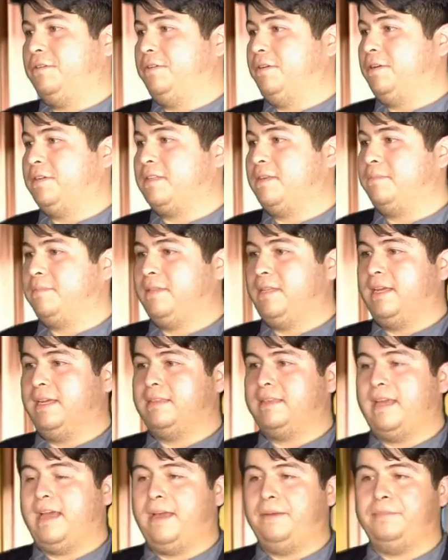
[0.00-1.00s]
or something like
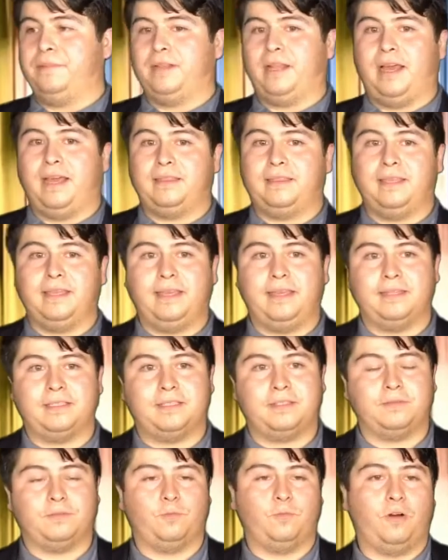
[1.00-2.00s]
that, but I think
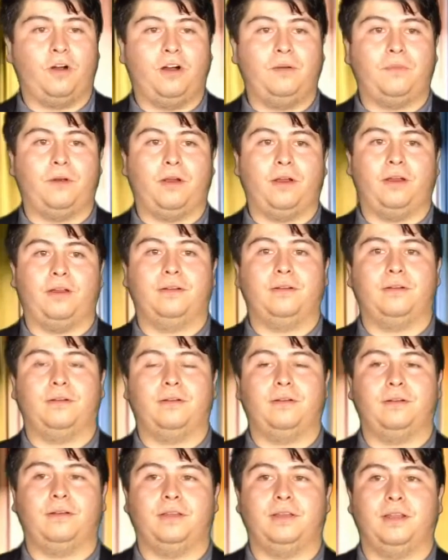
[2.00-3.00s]
it's Walmart
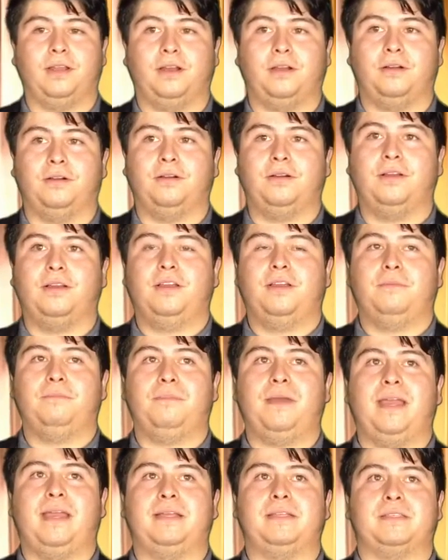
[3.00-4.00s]
or
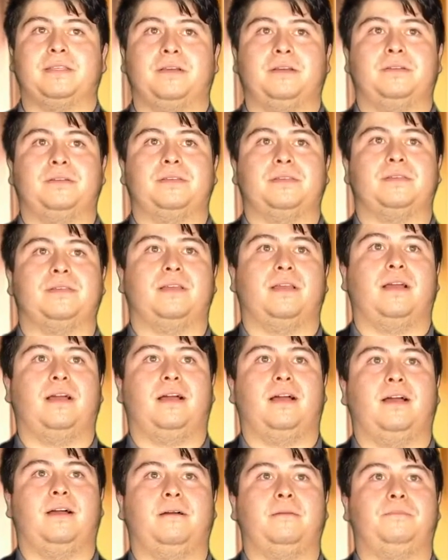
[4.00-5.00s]
Bezos.
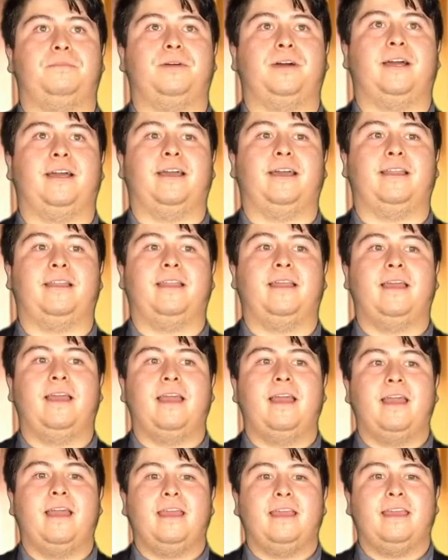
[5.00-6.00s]
But
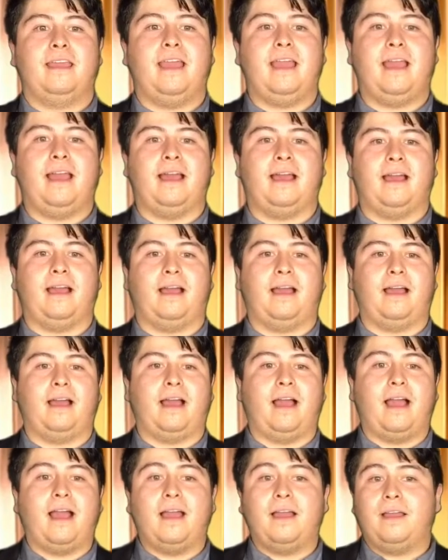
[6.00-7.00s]
yeah.
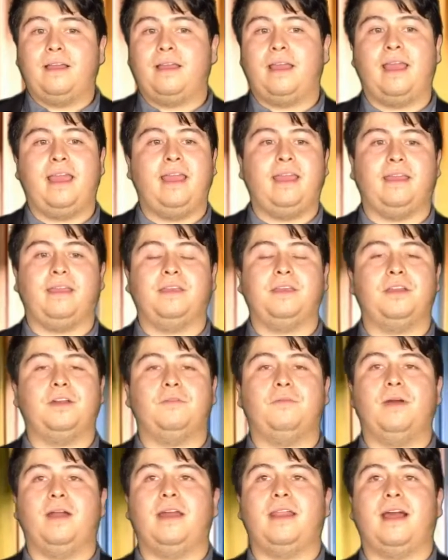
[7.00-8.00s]
Hey, you
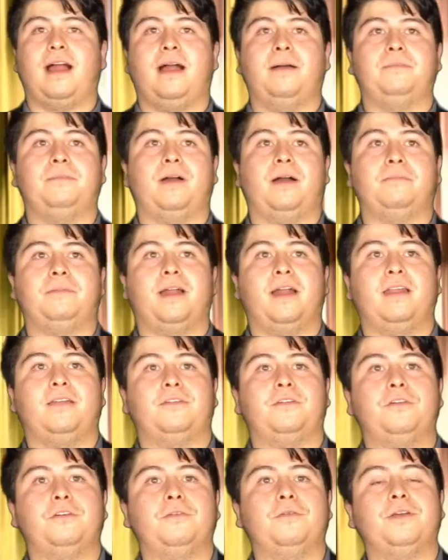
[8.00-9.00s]
know what? I'm kind of
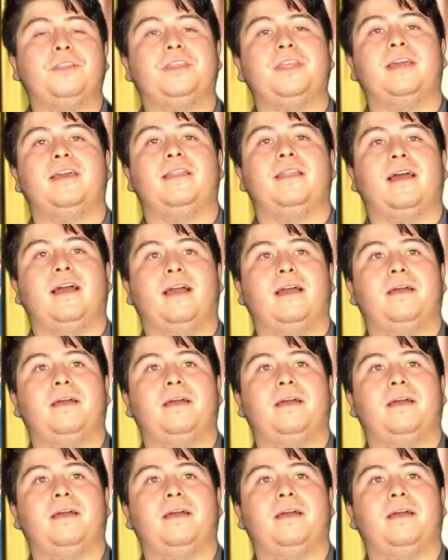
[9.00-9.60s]
cool with it.